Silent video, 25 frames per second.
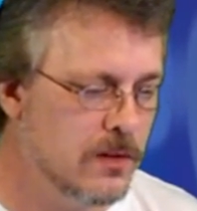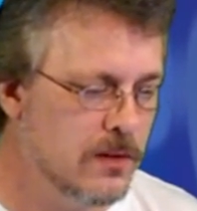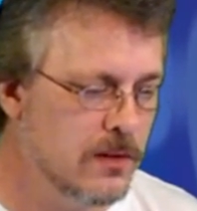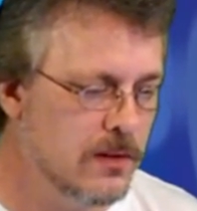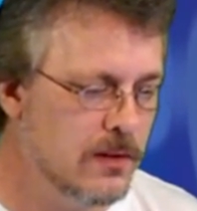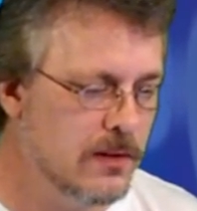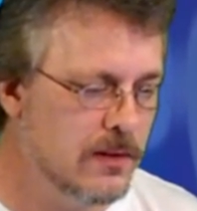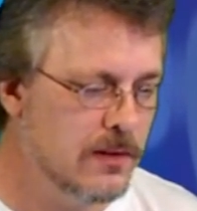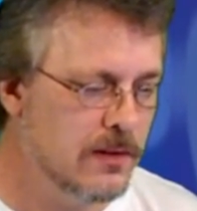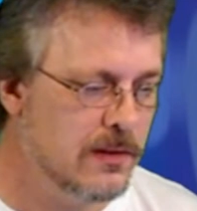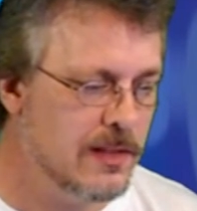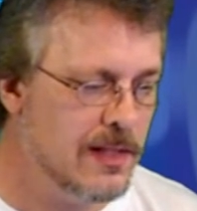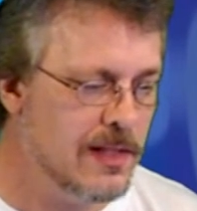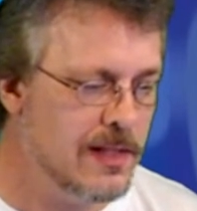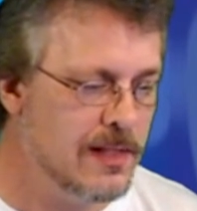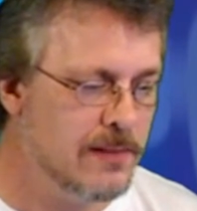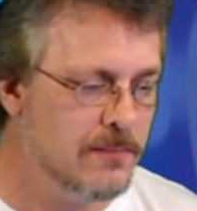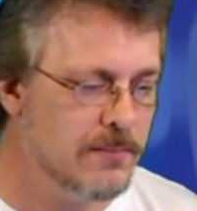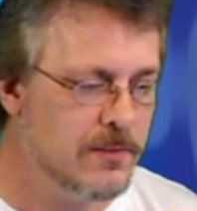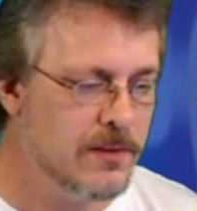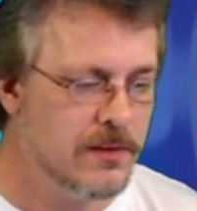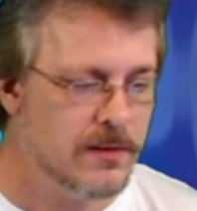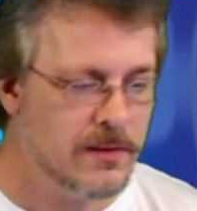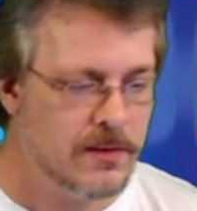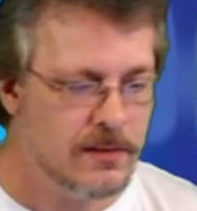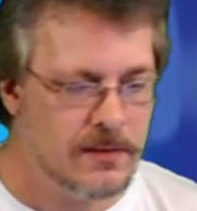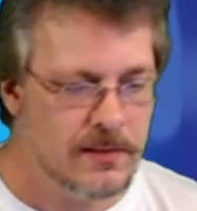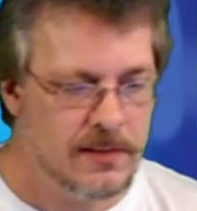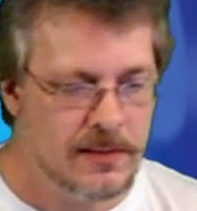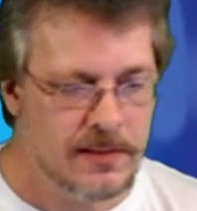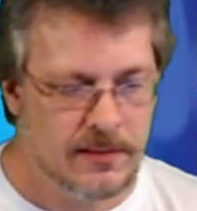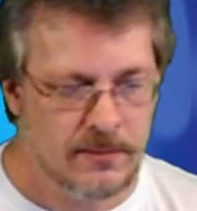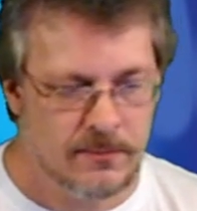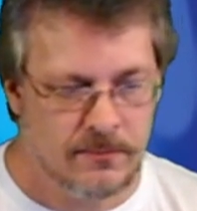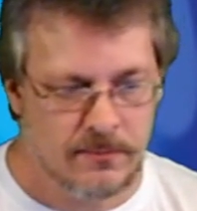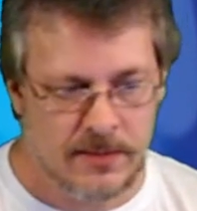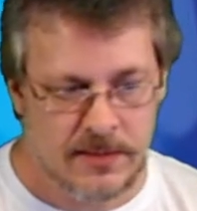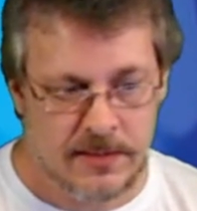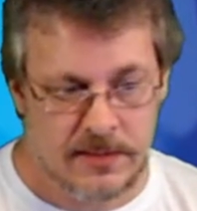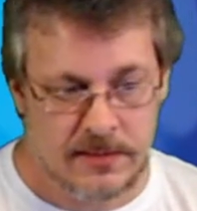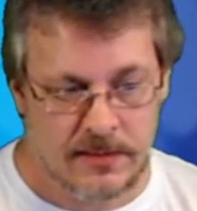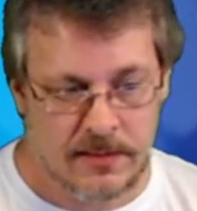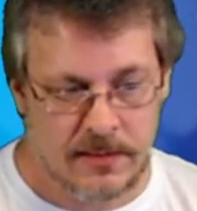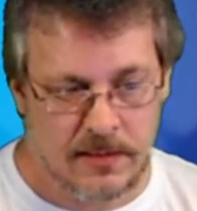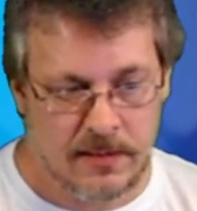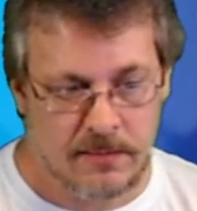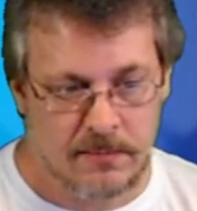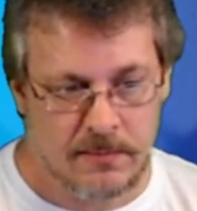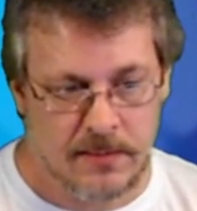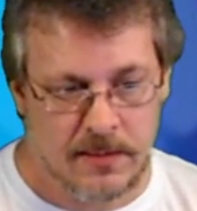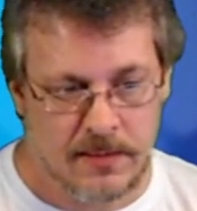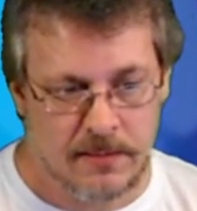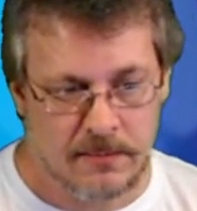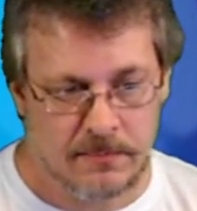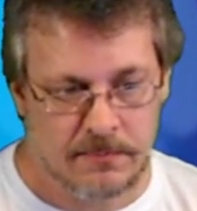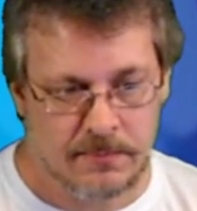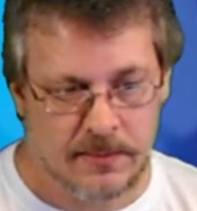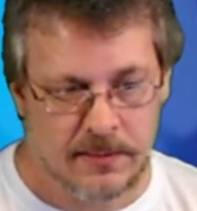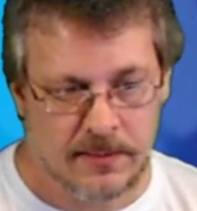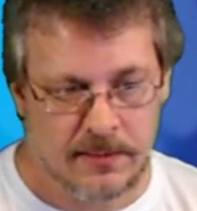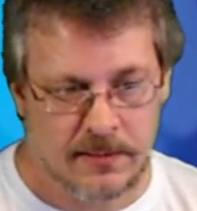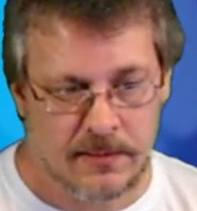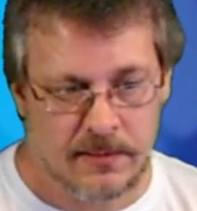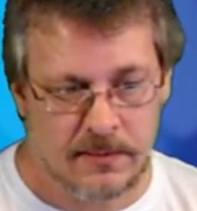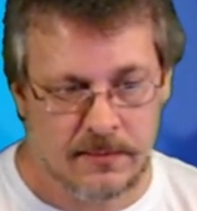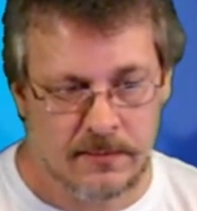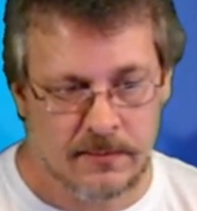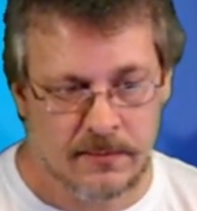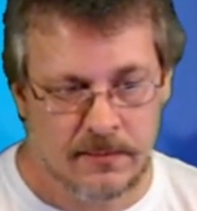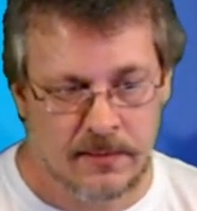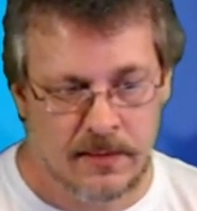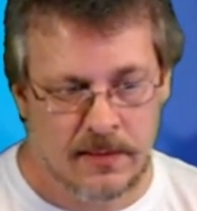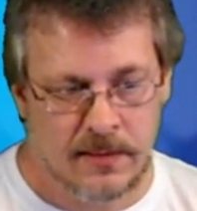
And I am going to go ahead and restart my computer.